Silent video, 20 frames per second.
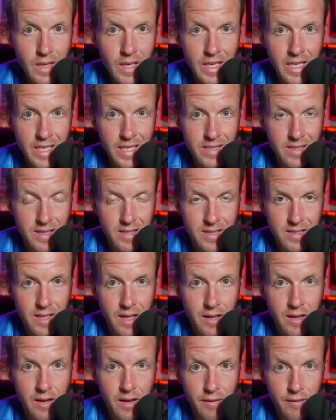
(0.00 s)
He's the
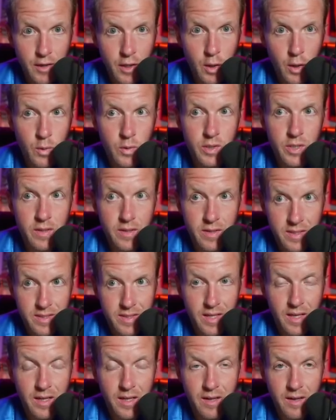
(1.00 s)
son of a coach, the
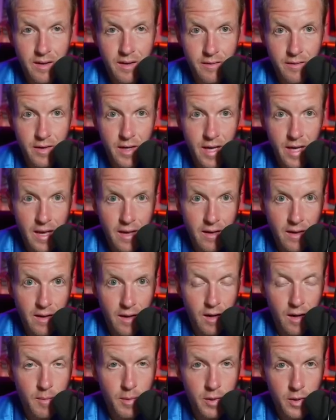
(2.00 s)
son of a
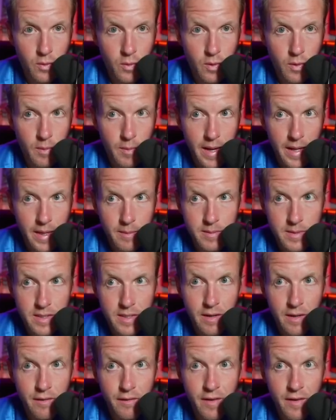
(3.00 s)
Auburn quarterback
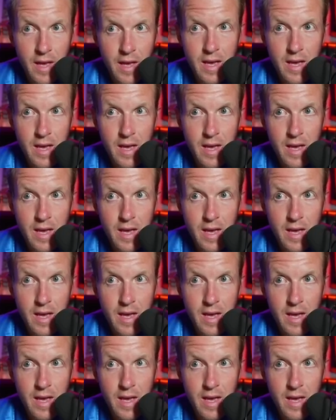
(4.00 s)
himself.